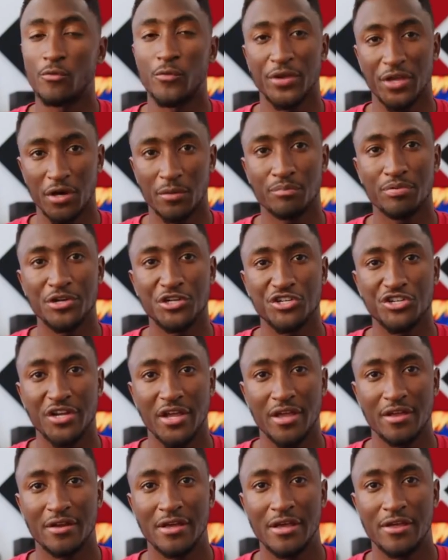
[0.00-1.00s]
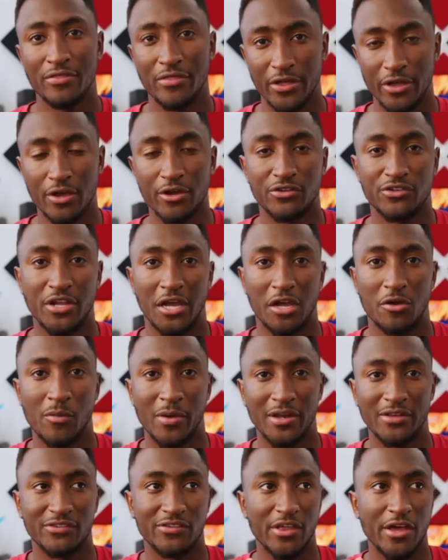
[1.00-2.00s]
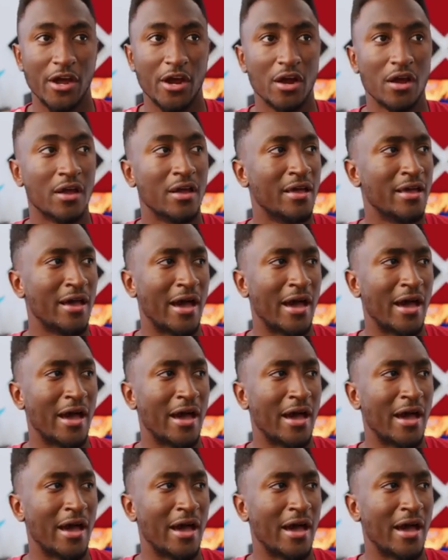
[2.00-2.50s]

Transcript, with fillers: We can appreciate the good tech when it's there.